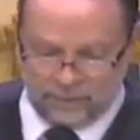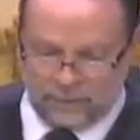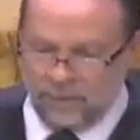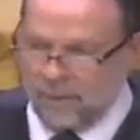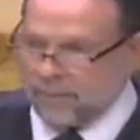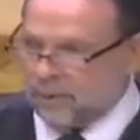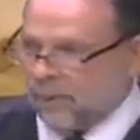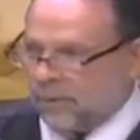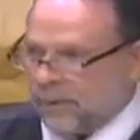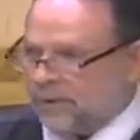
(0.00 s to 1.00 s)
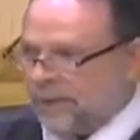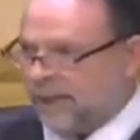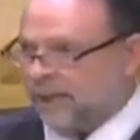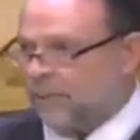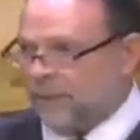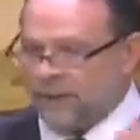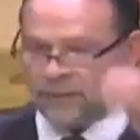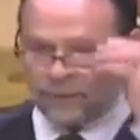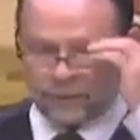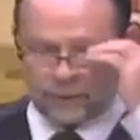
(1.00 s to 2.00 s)
But remember what we say in the
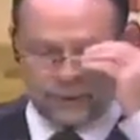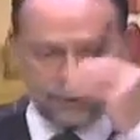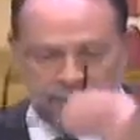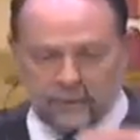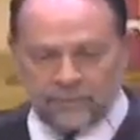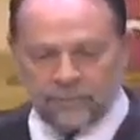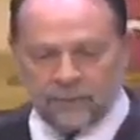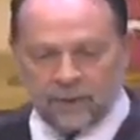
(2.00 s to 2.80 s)
peaceful solution.